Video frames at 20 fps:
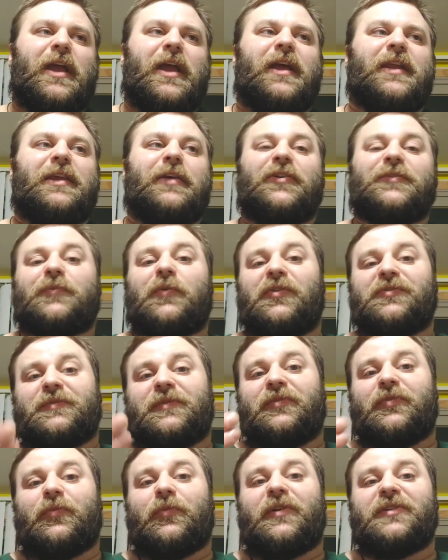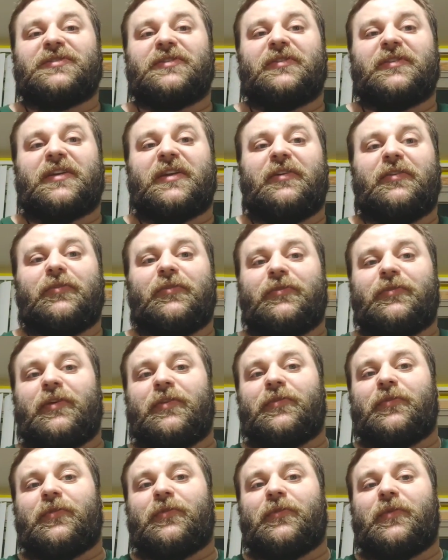and he was supposed to be the original killer in
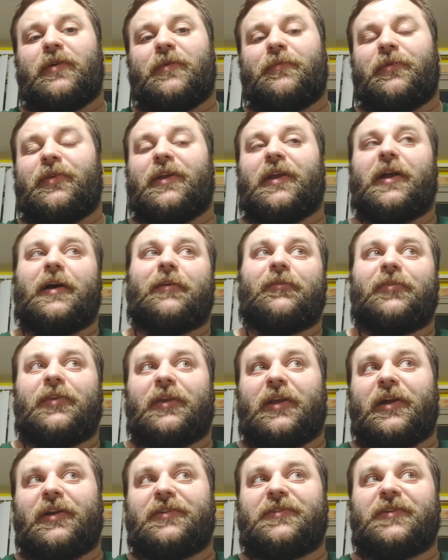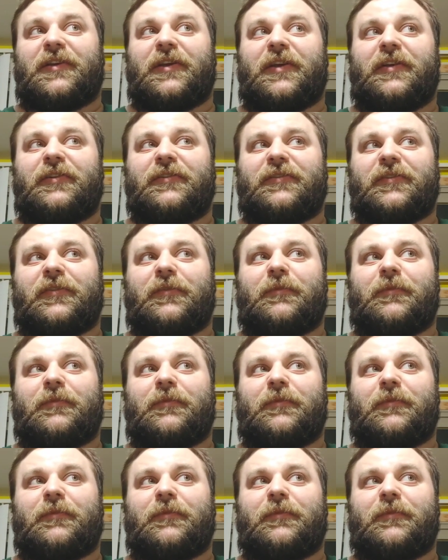the third one, but everything got changed.